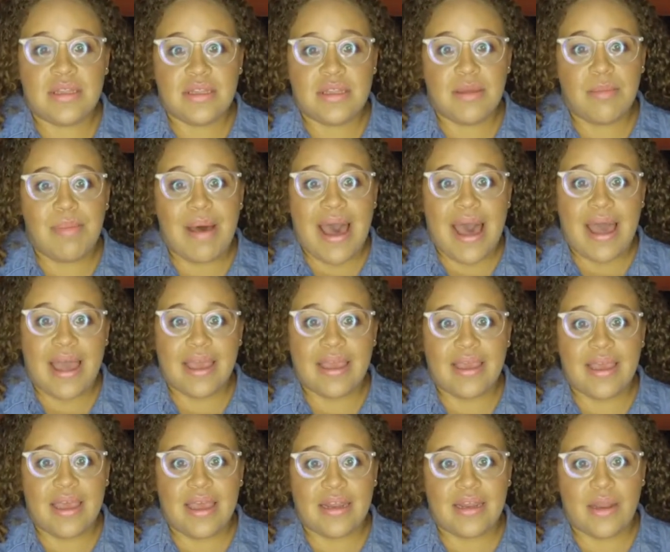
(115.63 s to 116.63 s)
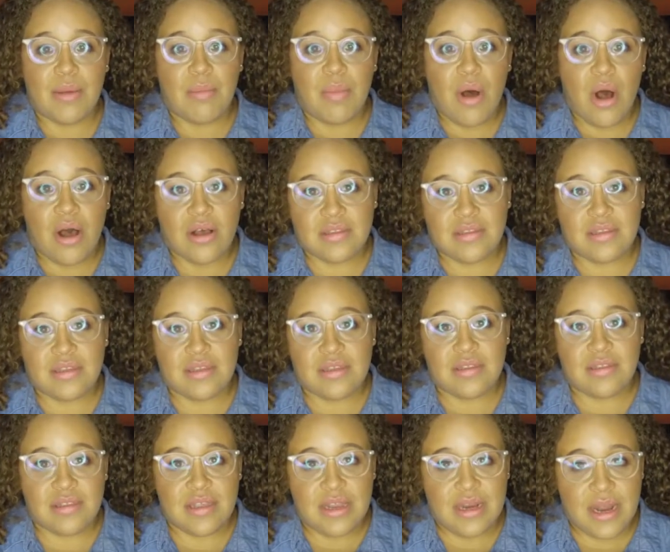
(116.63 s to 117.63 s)
the bag and the
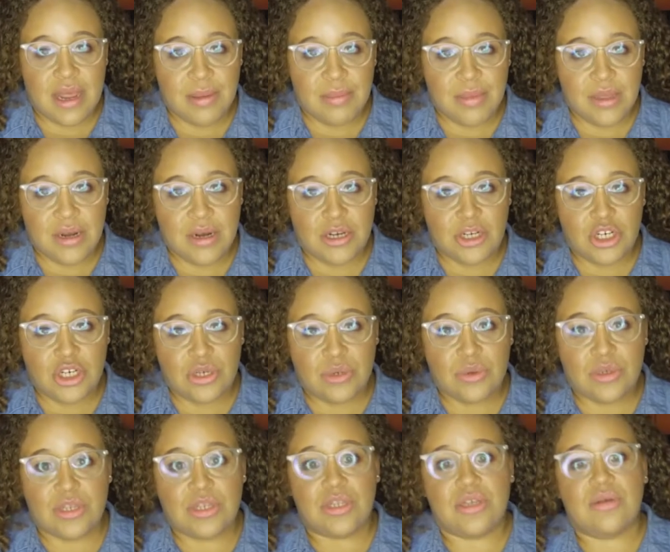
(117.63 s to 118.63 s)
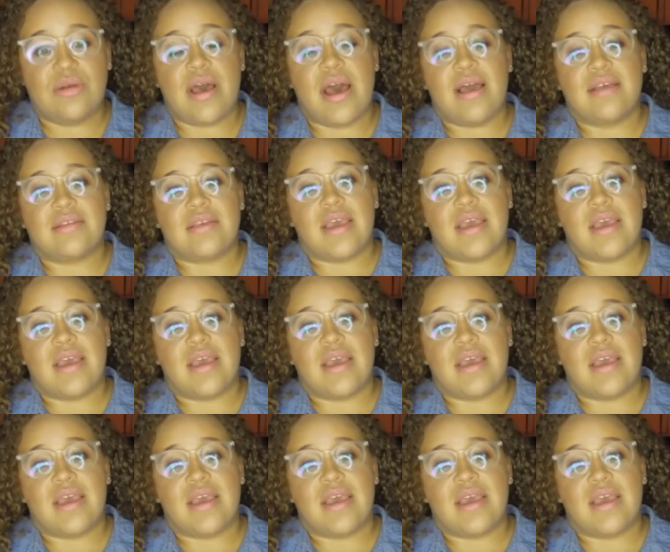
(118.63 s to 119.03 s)
boxes and I'm going to show it to you guys.